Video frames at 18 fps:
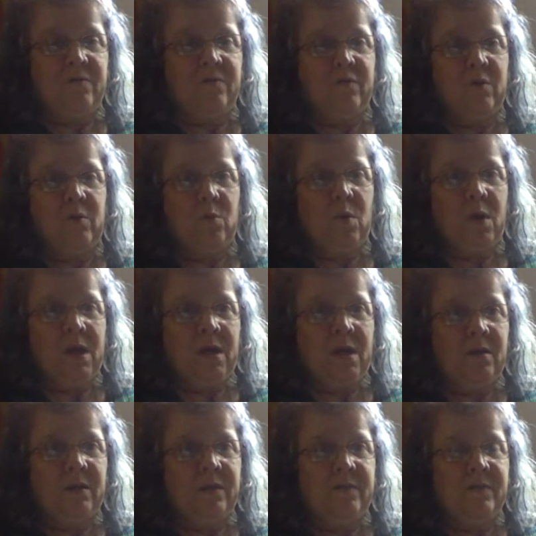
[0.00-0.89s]
for a
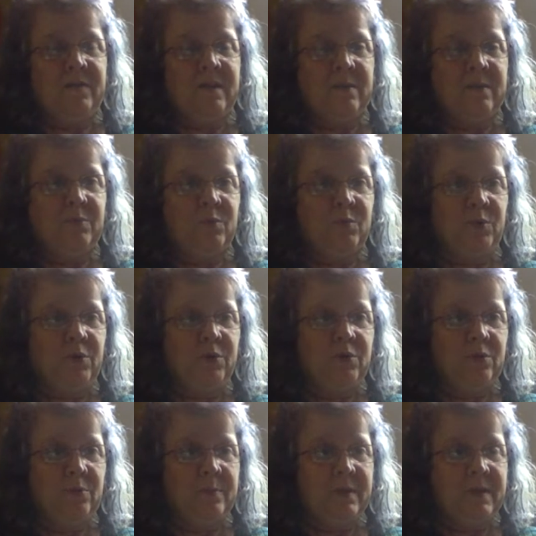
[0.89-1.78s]
while in the temple
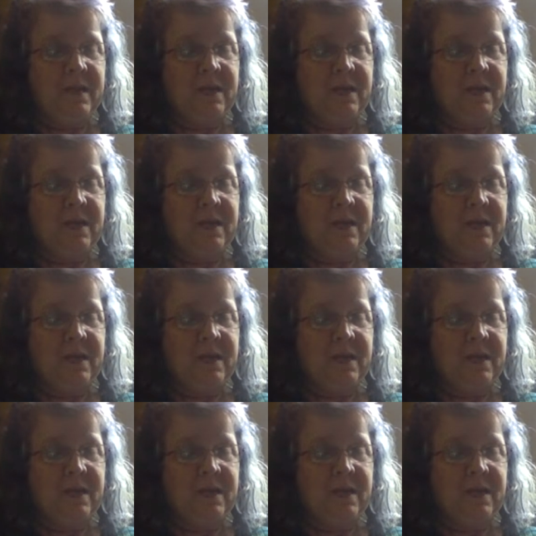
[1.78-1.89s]
room and